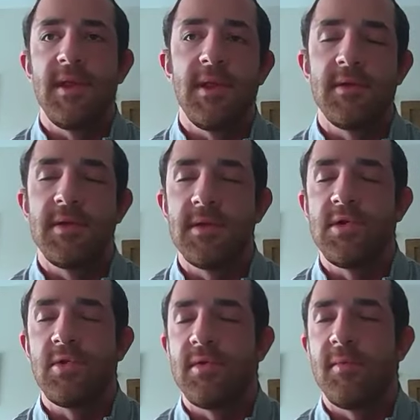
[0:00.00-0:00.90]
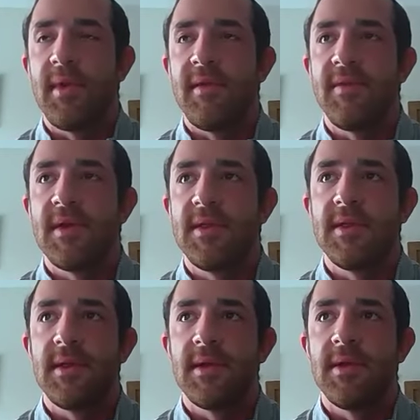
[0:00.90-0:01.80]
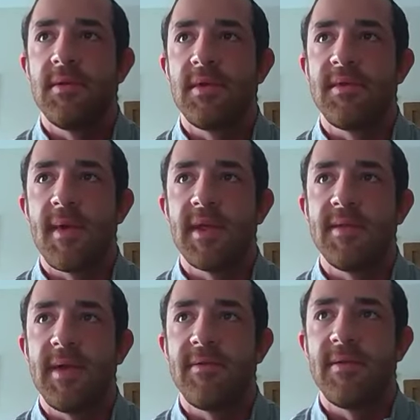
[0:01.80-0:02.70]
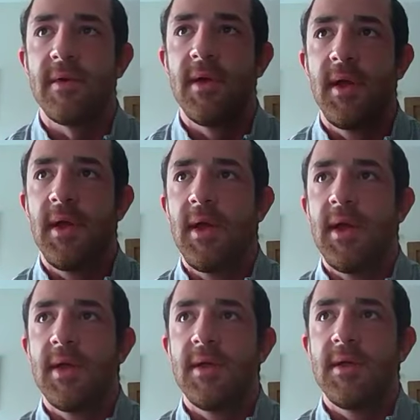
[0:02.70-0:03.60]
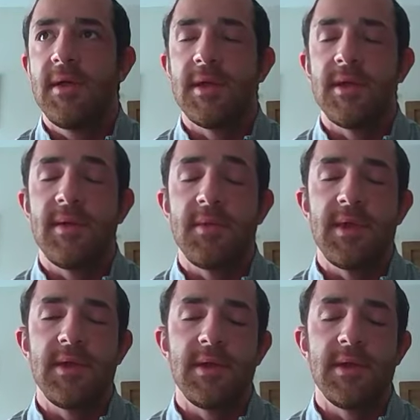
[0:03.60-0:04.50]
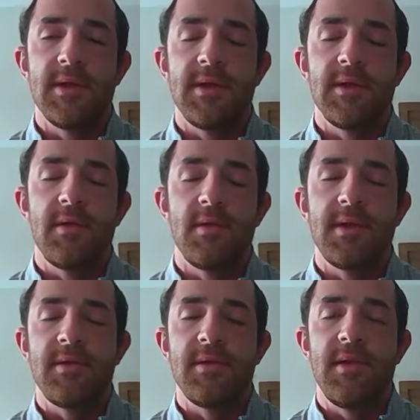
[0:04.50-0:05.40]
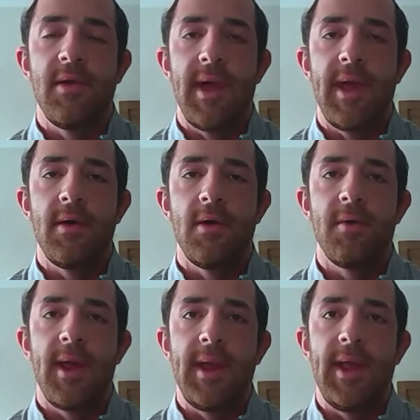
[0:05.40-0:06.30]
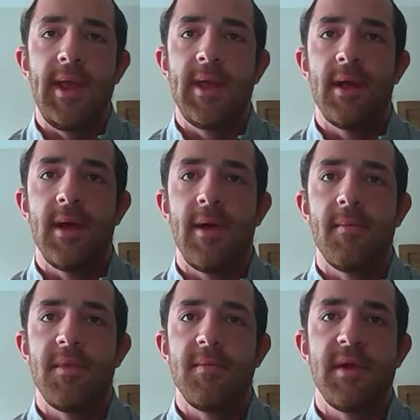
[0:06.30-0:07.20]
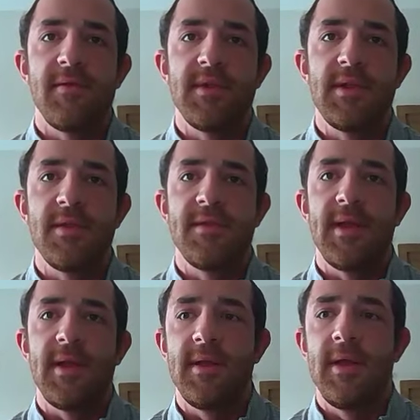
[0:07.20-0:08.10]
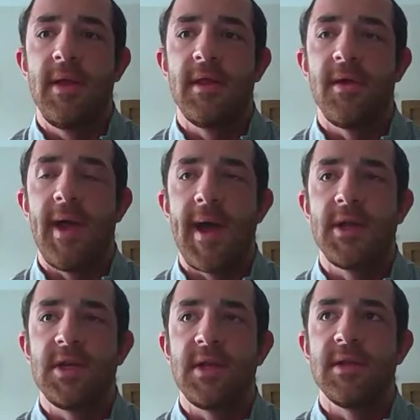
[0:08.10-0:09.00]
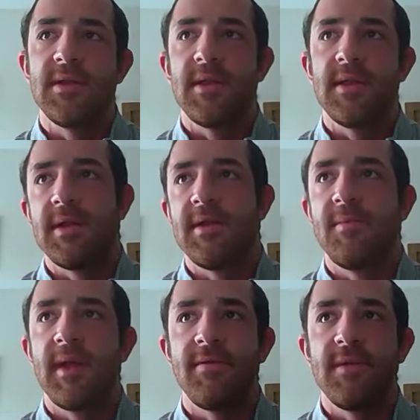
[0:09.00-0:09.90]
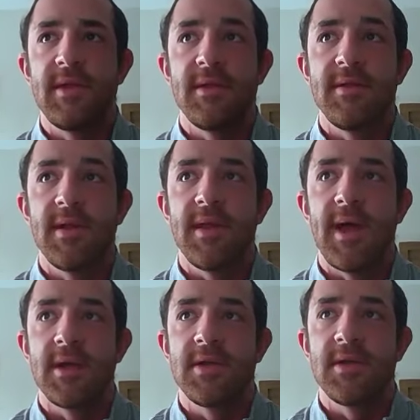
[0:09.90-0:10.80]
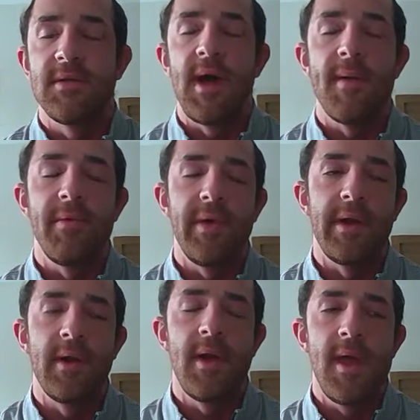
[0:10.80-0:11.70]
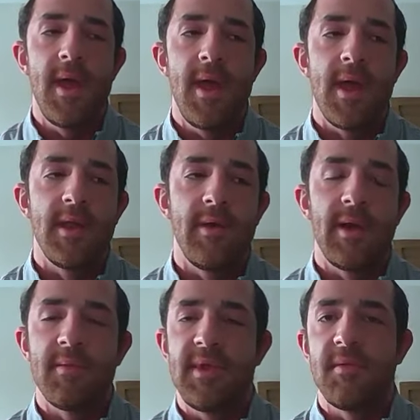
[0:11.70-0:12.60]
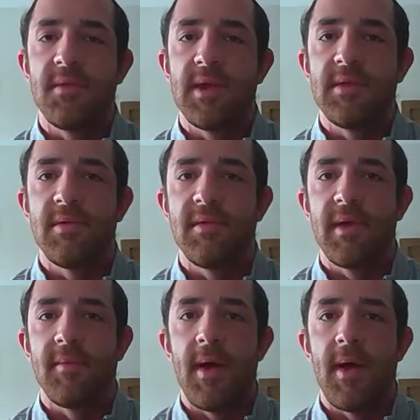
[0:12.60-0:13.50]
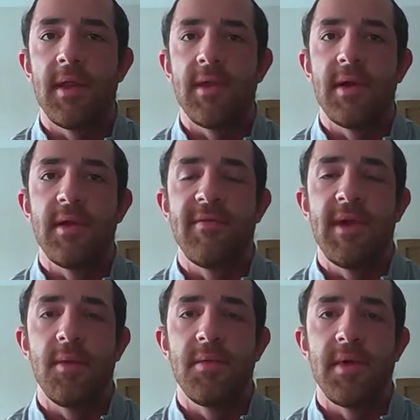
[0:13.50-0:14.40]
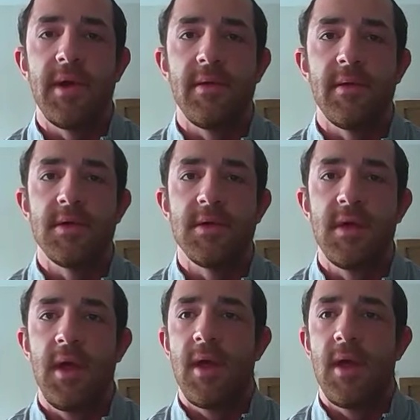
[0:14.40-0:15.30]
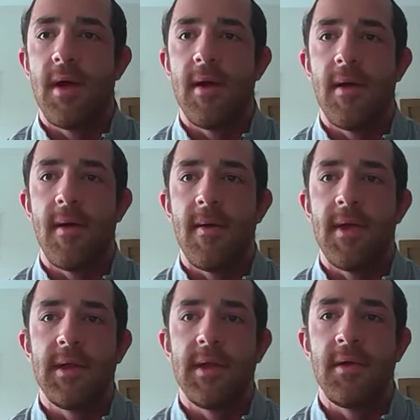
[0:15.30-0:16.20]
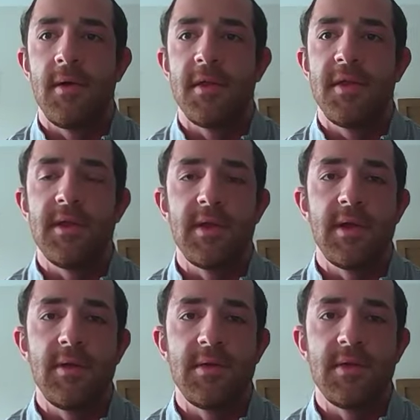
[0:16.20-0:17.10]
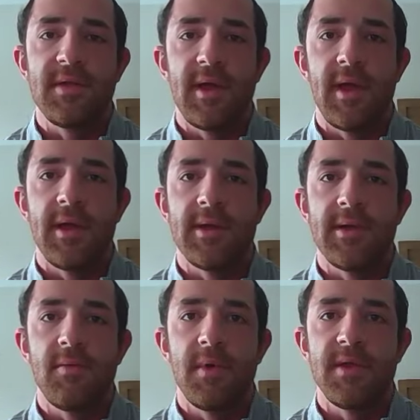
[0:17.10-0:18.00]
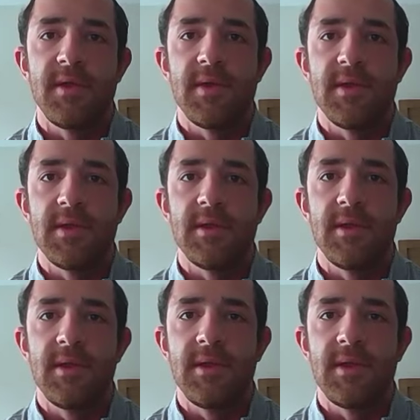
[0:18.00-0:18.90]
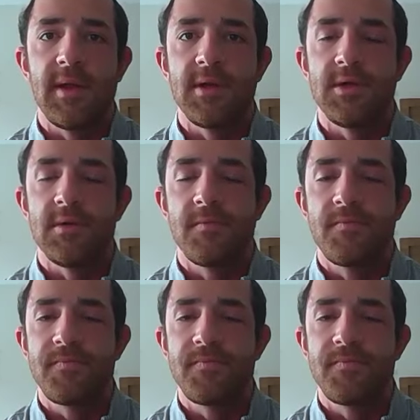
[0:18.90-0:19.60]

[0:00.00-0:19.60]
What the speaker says: So I think there's the short-term benefits and the real-time aspect for some things the consultants are doing already to better facilitate their actions, and then to better facilitate the actions of the operator in the grand scheme of things. We're talking about how they're going to develop their acreage and all the things they're going to do with their design and well spacing and things of that nature.